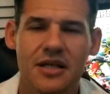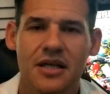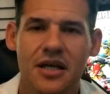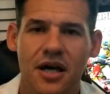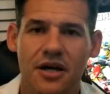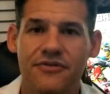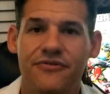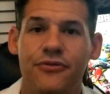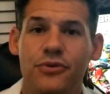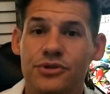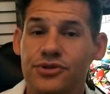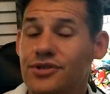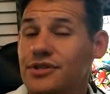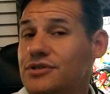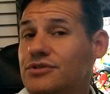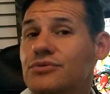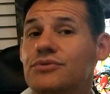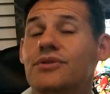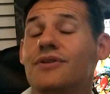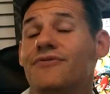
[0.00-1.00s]
Unfortunately,
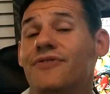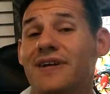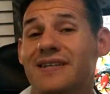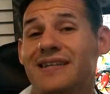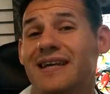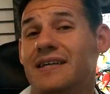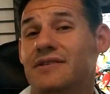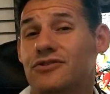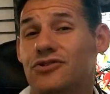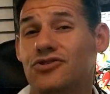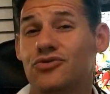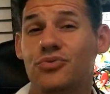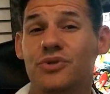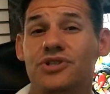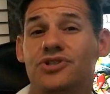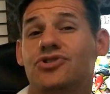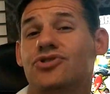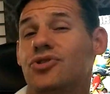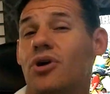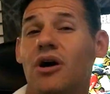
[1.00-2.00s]
due to the fact that I had to
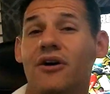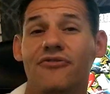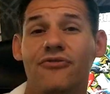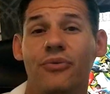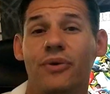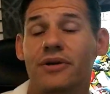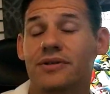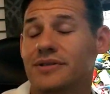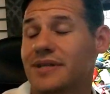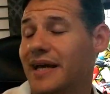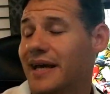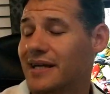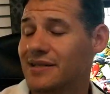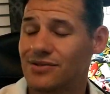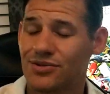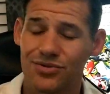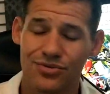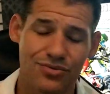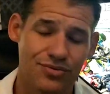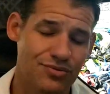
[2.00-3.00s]
switch softwares, I had
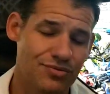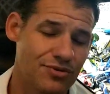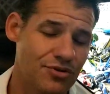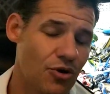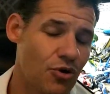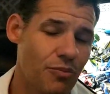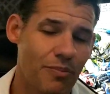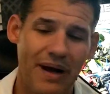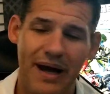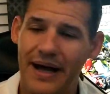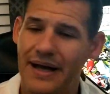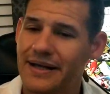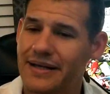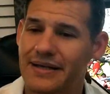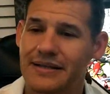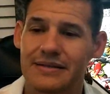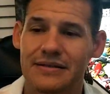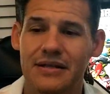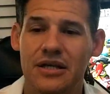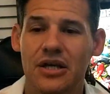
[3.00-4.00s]
to go back and